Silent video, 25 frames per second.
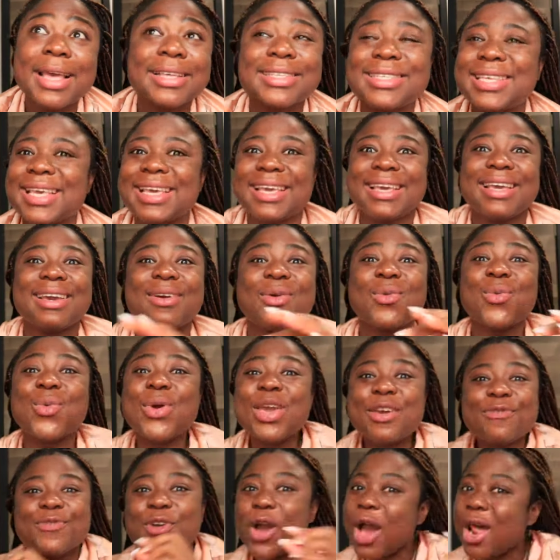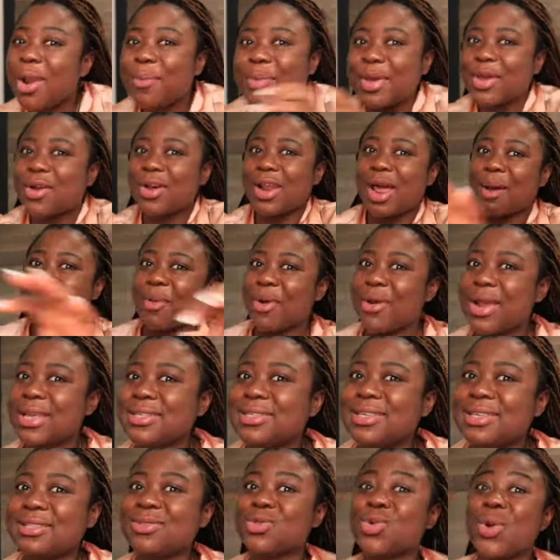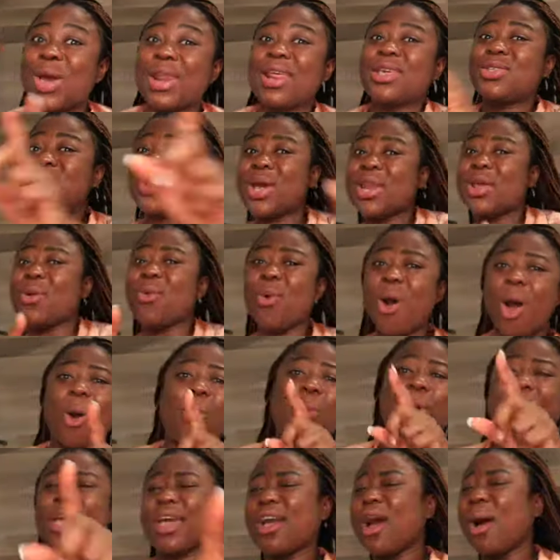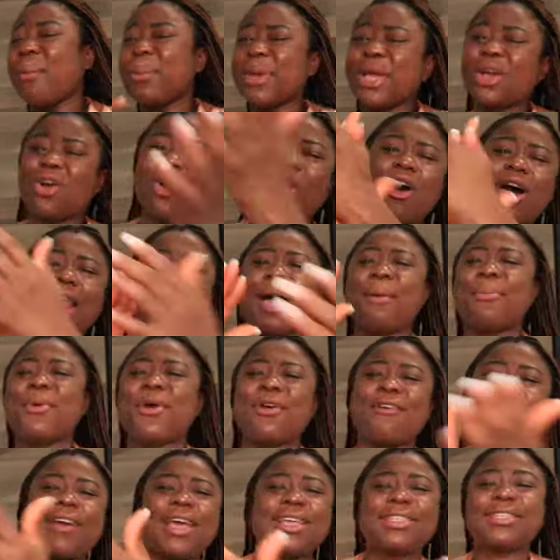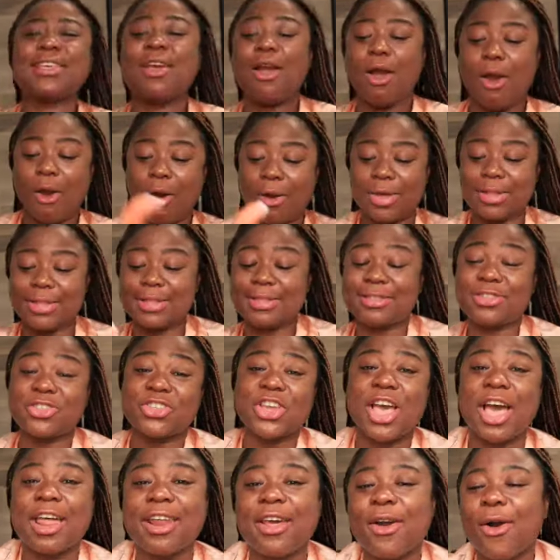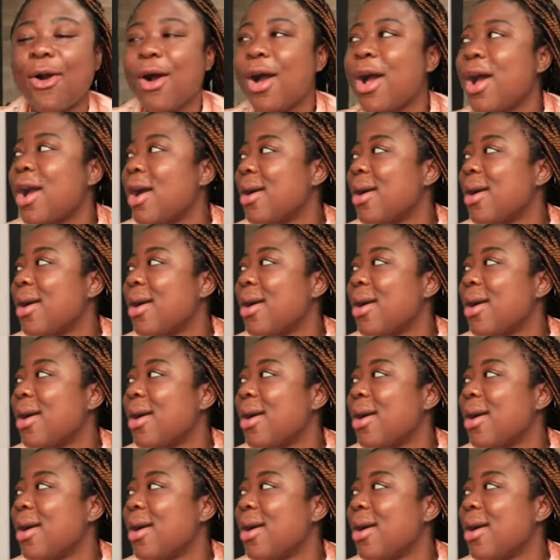See, we've got to be collaborating. 2021, we're gonna be collaborating on this channel.